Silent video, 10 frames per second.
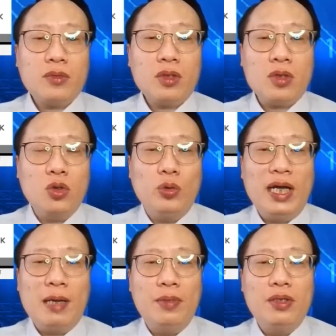So what
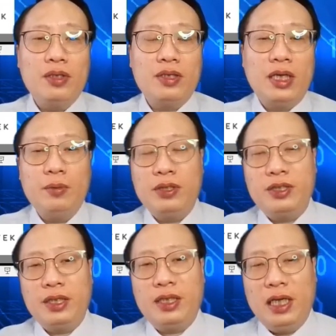happens is that it will
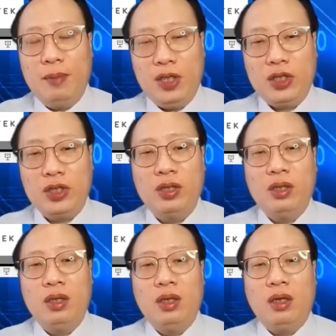take an image
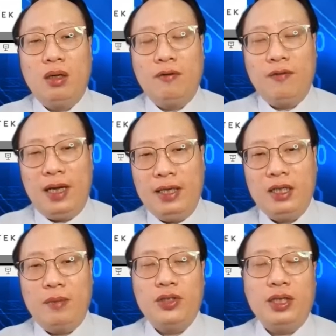of any
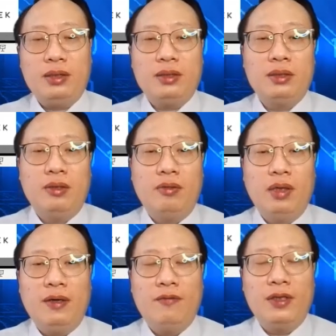object,
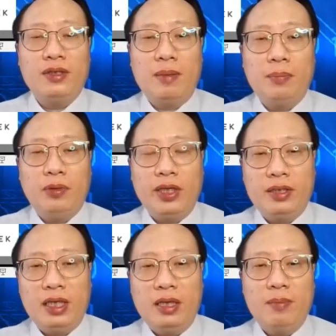right? For example, you can
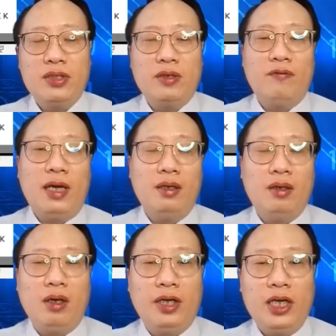take image of
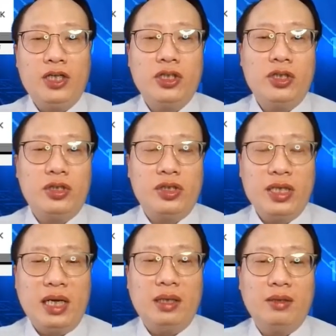analog gauges,
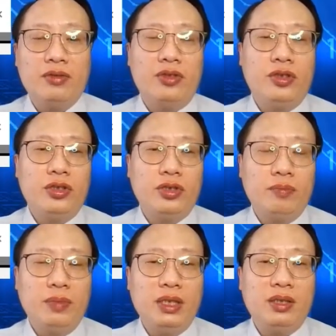dials, digital
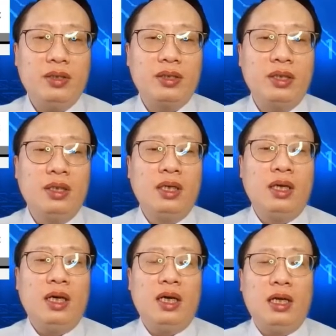meters,
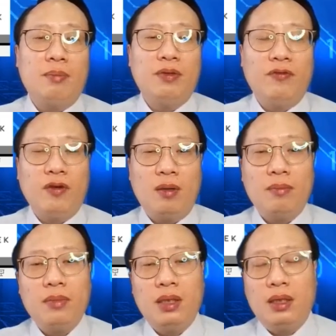and
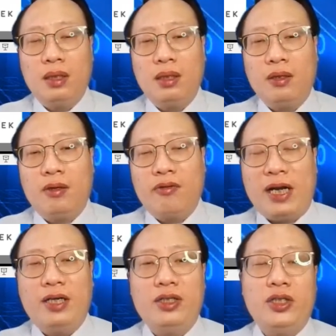perform
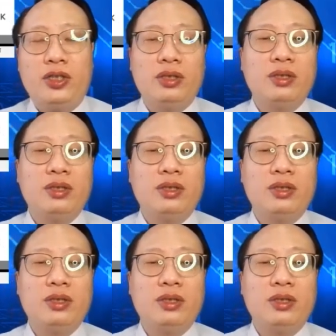recognition,